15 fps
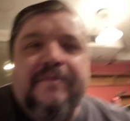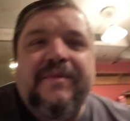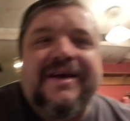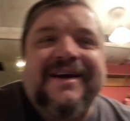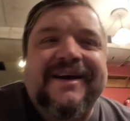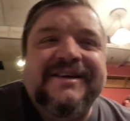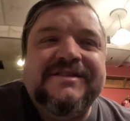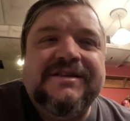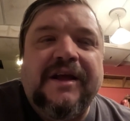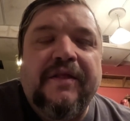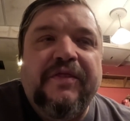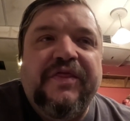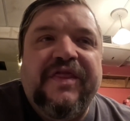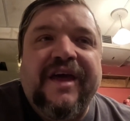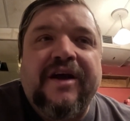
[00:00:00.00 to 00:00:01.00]
because
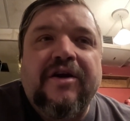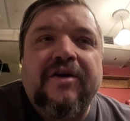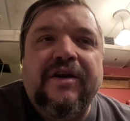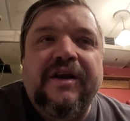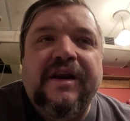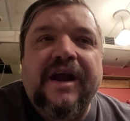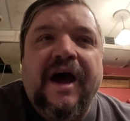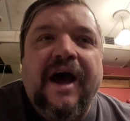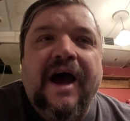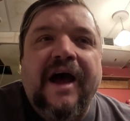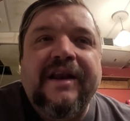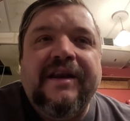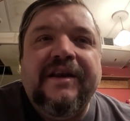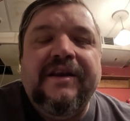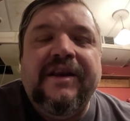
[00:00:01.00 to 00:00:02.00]
they're
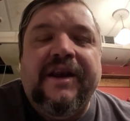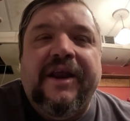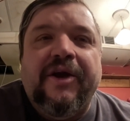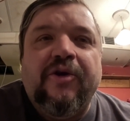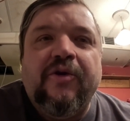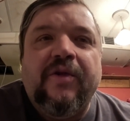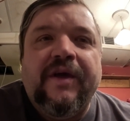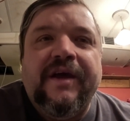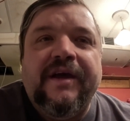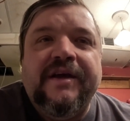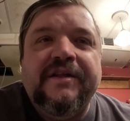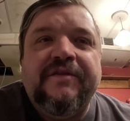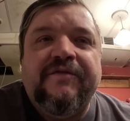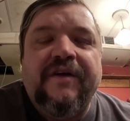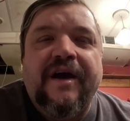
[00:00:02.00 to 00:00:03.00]
not nearly
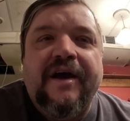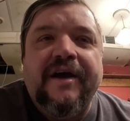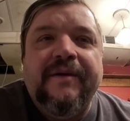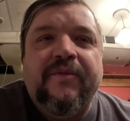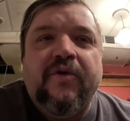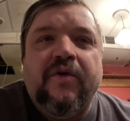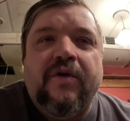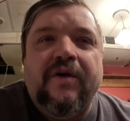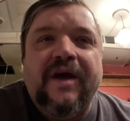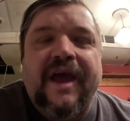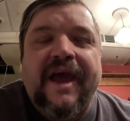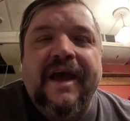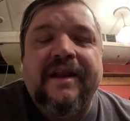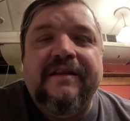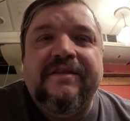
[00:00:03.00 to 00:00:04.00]
as valuable
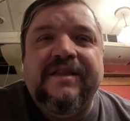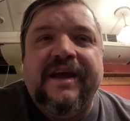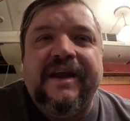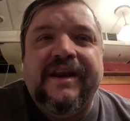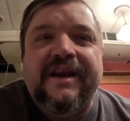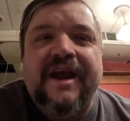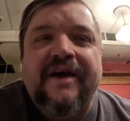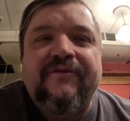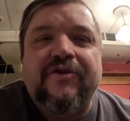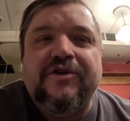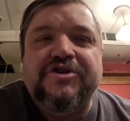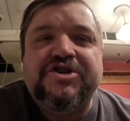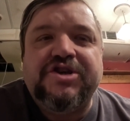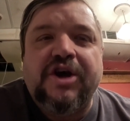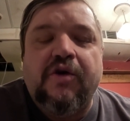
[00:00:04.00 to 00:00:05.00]
and they never
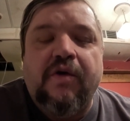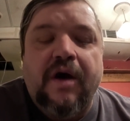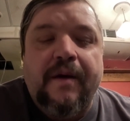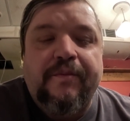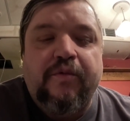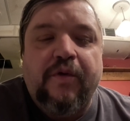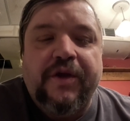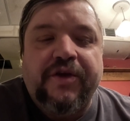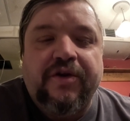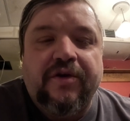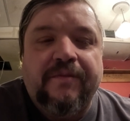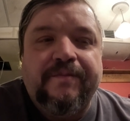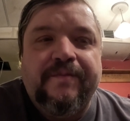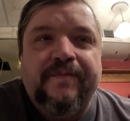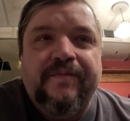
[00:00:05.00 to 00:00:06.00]
show up when
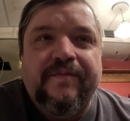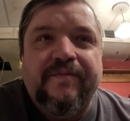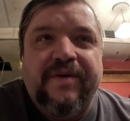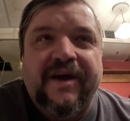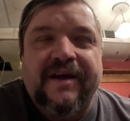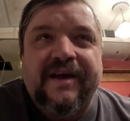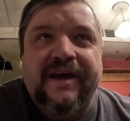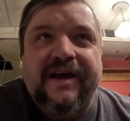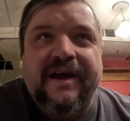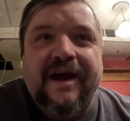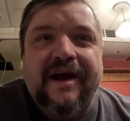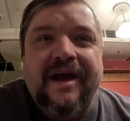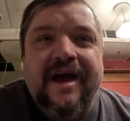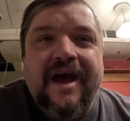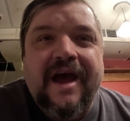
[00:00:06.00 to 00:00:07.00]
you're picking.
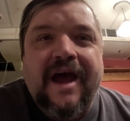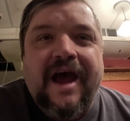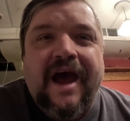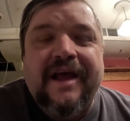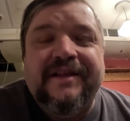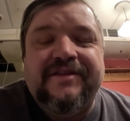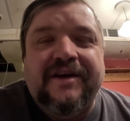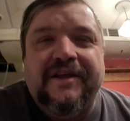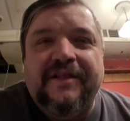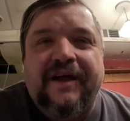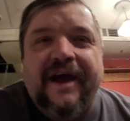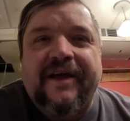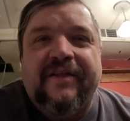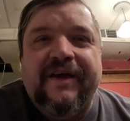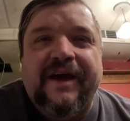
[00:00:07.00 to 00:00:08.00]
It's
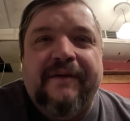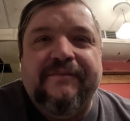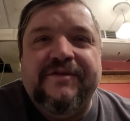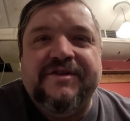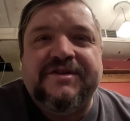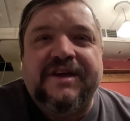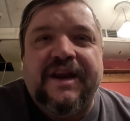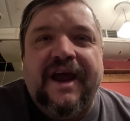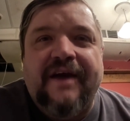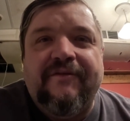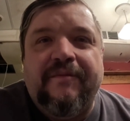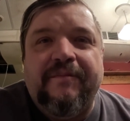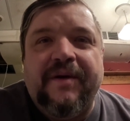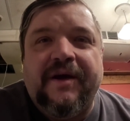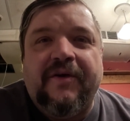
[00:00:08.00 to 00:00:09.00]
unlikely I'm just going to have
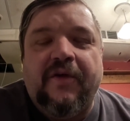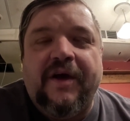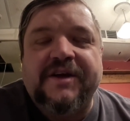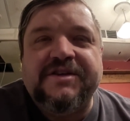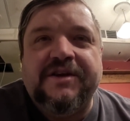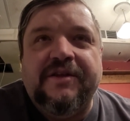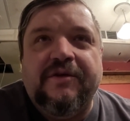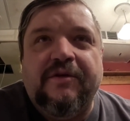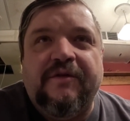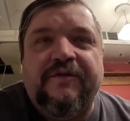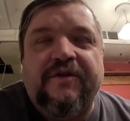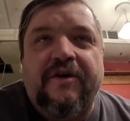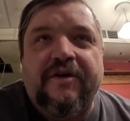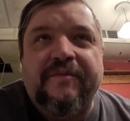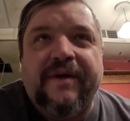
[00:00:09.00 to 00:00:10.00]
a big collection of those
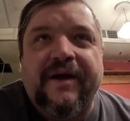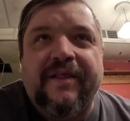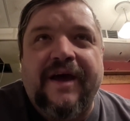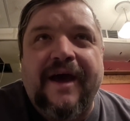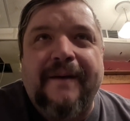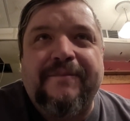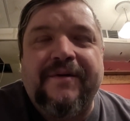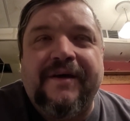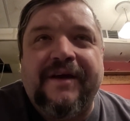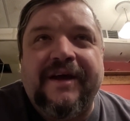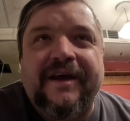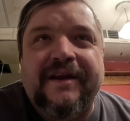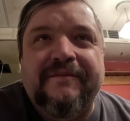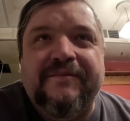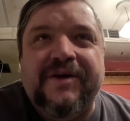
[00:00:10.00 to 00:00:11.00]
fall in my lap
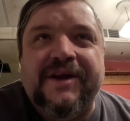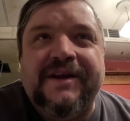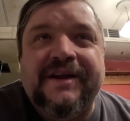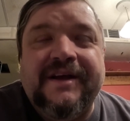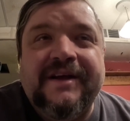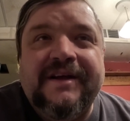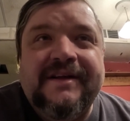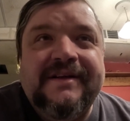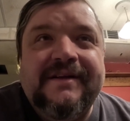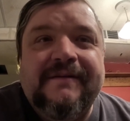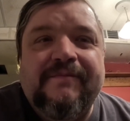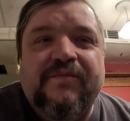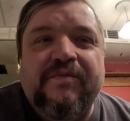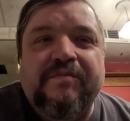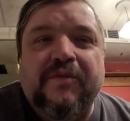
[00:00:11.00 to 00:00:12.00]
again, but
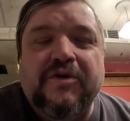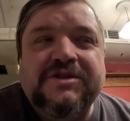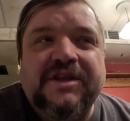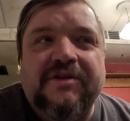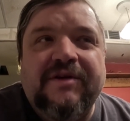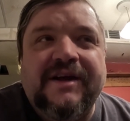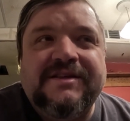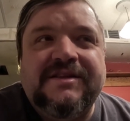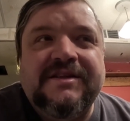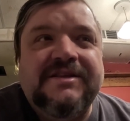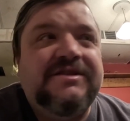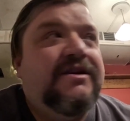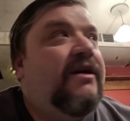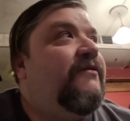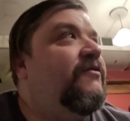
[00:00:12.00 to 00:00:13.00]
most of the rest of
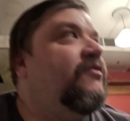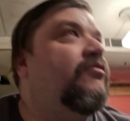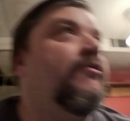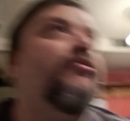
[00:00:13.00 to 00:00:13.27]
this stuff is